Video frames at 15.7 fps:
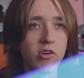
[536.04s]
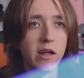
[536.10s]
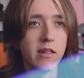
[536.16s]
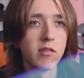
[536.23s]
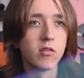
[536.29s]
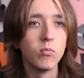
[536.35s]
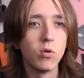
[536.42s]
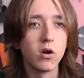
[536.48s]

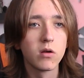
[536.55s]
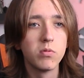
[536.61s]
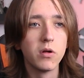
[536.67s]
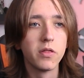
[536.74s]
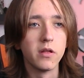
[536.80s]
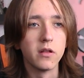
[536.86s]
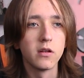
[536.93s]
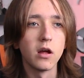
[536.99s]
chance to work
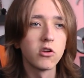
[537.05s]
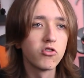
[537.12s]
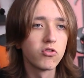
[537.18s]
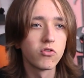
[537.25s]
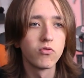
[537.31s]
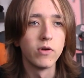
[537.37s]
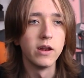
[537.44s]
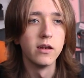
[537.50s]
with a
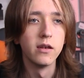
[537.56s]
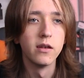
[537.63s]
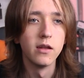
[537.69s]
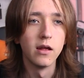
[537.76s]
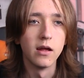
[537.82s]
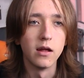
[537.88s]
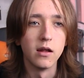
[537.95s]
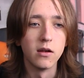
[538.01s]

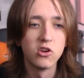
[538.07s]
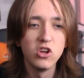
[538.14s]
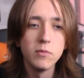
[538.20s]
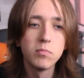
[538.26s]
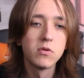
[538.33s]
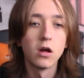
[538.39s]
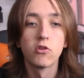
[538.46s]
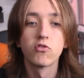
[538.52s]
touchscreen, uh,
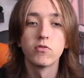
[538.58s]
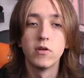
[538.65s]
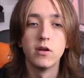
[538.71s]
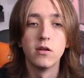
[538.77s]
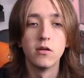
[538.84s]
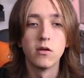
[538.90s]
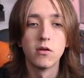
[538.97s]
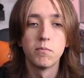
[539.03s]
cheap
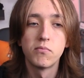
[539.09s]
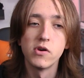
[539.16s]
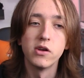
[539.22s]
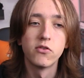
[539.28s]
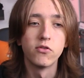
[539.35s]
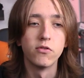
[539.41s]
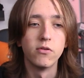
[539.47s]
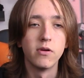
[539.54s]
touchscreen
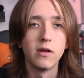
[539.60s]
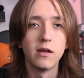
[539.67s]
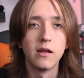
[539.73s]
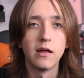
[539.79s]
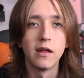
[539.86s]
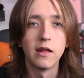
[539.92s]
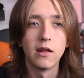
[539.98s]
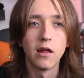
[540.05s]
printer,
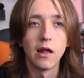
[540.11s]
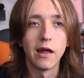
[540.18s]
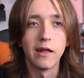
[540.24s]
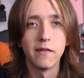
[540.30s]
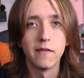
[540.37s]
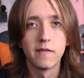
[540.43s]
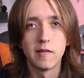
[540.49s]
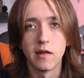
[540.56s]

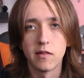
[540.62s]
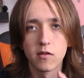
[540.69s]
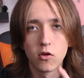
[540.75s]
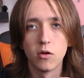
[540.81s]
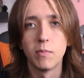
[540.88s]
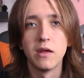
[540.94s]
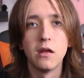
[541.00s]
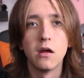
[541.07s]
and that's
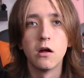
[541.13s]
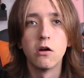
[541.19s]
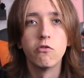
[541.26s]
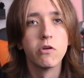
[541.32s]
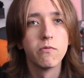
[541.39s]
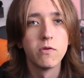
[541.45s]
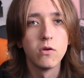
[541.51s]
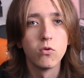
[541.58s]
going to be a
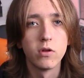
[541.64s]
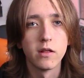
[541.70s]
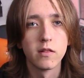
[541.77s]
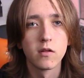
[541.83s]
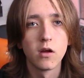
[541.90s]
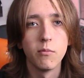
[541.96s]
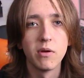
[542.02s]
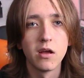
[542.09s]
review
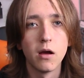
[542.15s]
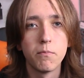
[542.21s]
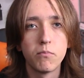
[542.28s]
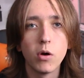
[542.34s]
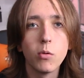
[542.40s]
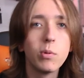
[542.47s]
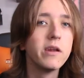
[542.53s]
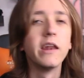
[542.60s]
that's coming
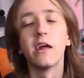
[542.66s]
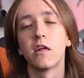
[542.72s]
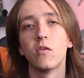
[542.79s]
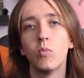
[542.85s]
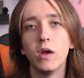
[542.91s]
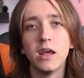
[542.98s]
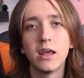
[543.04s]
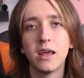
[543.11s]
up probably
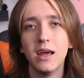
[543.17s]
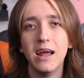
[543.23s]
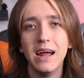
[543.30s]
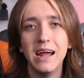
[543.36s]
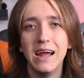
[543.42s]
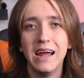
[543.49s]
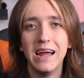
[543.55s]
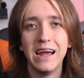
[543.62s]
next week.
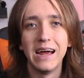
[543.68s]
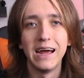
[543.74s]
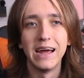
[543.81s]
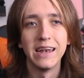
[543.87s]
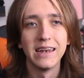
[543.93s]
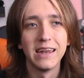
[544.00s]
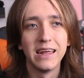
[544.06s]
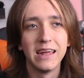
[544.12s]

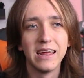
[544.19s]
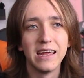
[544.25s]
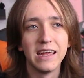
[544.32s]
And